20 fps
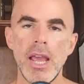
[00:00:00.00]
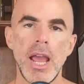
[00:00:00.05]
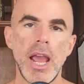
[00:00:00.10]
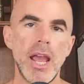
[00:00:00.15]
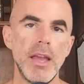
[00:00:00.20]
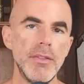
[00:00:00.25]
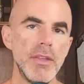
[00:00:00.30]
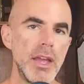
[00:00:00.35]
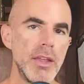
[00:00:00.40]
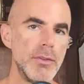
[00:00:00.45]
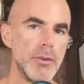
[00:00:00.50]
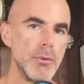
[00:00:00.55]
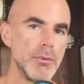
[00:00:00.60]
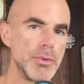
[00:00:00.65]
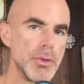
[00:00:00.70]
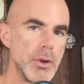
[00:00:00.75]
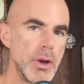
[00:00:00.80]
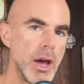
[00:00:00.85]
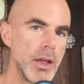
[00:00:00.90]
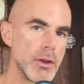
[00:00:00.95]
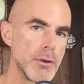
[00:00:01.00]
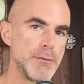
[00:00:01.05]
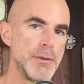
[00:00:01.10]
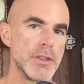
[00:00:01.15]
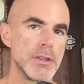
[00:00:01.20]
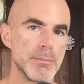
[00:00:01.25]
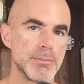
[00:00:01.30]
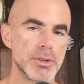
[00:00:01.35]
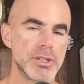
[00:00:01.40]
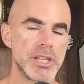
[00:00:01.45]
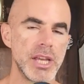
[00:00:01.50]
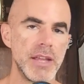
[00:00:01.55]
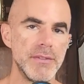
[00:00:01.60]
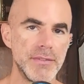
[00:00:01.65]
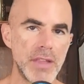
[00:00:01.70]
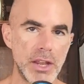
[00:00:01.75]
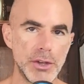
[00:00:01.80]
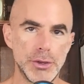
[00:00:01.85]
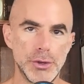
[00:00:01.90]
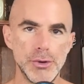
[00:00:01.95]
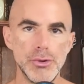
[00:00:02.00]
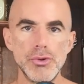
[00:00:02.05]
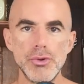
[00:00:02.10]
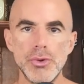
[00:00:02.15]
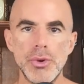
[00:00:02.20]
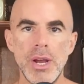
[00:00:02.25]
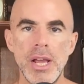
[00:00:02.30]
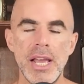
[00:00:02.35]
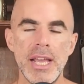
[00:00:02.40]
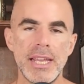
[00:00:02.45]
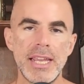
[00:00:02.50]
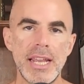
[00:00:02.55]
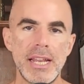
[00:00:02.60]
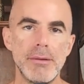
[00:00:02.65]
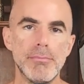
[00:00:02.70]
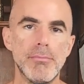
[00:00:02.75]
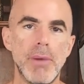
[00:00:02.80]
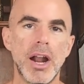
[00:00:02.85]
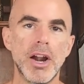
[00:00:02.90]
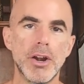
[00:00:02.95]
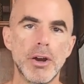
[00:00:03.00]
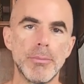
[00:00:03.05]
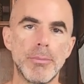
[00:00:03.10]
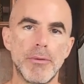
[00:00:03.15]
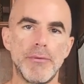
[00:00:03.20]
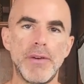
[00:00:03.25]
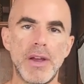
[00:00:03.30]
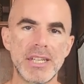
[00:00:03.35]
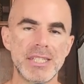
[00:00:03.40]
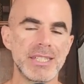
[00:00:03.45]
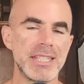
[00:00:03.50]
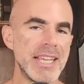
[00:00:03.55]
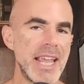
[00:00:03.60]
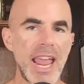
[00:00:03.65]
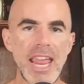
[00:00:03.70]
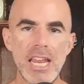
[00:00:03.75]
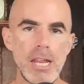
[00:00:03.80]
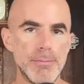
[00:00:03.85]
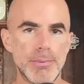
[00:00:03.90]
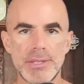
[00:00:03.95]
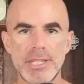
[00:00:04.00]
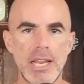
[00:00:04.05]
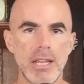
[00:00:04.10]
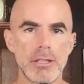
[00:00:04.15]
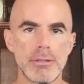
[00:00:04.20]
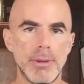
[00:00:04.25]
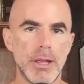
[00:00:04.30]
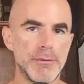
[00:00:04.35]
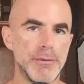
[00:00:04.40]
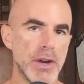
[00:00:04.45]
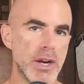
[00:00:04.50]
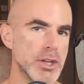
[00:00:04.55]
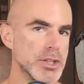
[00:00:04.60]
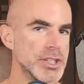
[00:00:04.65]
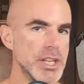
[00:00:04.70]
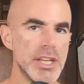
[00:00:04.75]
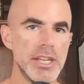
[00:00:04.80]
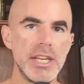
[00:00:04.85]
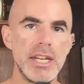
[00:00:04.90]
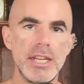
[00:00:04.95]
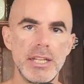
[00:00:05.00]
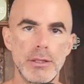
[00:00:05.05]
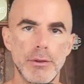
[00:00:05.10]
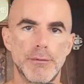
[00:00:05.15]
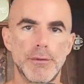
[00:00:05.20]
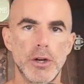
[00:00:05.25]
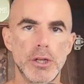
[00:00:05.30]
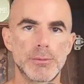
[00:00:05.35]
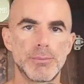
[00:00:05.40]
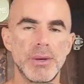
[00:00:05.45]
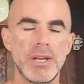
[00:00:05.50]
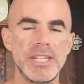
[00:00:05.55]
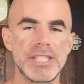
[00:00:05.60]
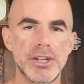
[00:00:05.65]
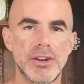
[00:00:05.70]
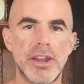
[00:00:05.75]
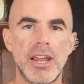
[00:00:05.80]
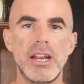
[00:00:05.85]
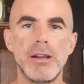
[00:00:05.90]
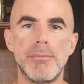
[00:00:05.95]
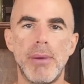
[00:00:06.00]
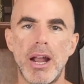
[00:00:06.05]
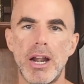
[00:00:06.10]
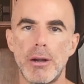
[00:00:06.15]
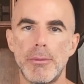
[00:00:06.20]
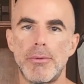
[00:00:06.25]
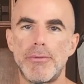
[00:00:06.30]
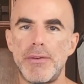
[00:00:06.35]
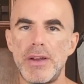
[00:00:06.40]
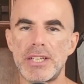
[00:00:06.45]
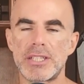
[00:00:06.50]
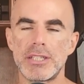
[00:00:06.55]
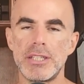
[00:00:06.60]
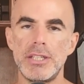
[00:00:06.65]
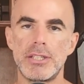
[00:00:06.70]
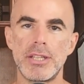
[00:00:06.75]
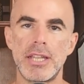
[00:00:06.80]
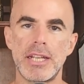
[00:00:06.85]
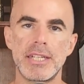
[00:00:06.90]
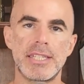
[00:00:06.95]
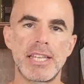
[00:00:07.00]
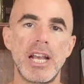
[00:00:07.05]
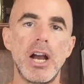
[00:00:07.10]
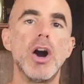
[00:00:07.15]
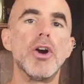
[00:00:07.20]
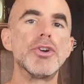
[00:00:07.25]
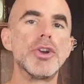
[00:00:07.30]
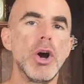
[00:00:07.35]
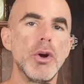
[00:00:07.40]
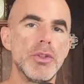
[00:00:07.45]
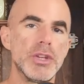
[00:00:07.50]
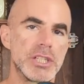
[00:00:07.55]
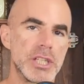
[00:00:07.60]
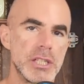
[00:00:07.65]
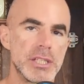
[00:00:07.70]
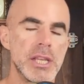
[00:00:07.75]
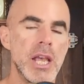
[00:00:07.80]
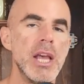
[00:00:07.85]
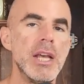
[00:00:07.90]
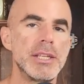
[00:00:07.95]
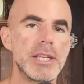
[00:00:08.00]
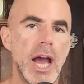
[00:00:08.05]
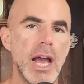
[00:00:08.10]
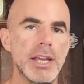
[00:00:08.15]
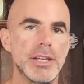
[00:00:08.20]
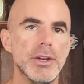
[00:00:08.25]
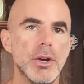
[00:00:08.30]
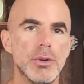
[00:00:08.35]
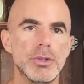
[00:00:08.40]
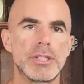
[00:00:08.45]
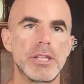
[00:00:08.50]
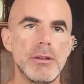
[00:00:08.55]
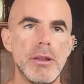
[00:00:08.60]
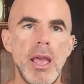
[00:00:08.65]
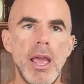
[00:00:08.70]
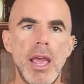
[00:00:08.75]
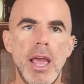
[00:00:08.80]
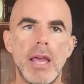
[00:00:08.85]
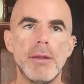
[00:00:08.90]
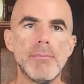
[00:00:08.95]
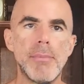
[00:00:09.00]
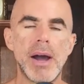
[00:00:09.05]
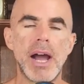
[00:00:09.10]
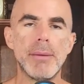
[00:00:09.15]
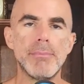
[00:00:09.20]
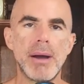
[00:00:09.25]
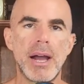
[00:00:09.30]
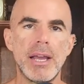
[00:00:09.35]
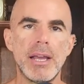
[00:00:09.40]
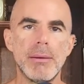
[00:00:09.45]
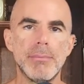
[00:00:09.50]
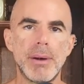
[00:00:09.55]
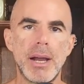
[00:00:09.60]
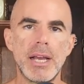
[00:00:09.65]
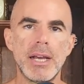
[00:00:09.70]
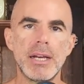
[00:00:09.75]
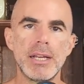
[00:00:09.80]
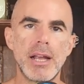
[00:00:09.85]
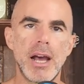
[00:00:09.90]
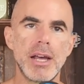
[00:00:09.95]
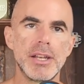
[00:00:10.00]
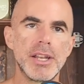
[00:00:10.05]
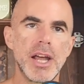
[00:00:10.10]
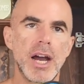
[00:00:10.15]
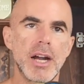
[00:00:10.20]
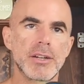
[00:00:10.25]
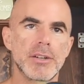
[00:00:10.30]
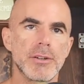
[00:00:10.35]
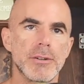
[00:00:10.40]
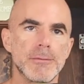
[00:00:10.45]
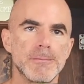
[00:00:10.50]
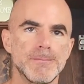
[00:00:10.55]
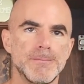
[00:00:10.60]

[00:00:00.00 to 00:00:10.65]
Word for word: And then the other 50% that do get it monitored professionally, 80% of those motherfuckers didn't need it in the first place. They're getting it monitored professionally so they can say, oh no, this is diagnosed by a doctor.